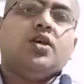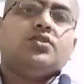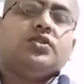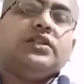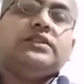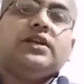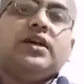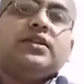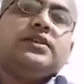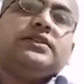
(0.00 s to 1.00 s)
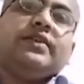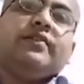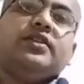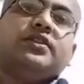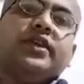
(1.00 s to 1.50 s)
So these are the
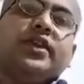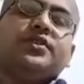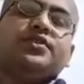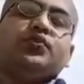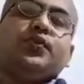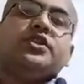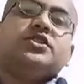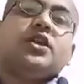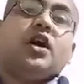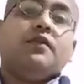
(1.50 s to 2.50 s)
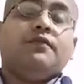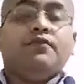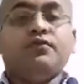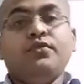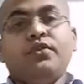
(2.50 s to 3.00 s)
7 things which a
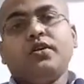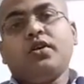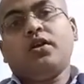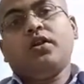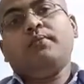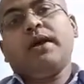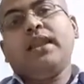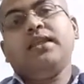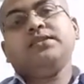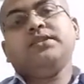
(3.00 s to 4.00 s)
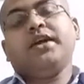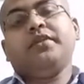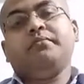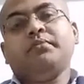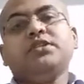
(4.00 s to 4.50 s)
food or a balanced
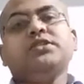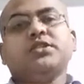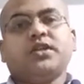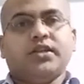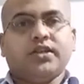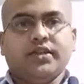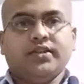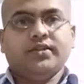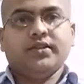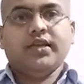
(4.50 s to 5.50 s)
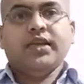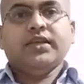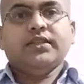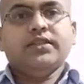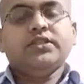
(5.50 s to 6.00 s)
diet must contain.
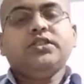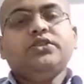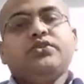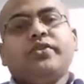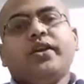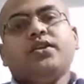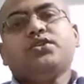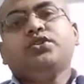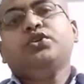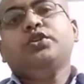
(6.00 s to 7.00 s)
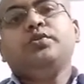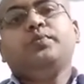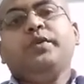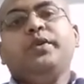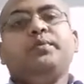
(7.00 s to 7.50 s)
These nutrients should
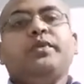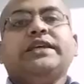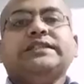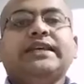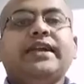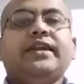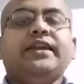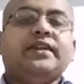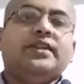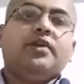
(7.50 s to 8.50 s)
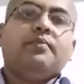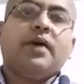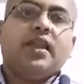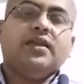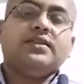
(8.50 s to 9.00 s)
be present in the
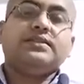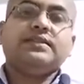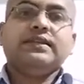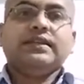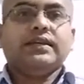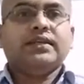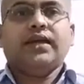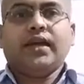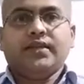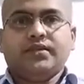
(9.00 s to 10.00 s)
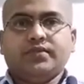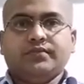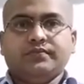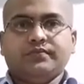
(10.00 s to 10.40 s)
balanced diet.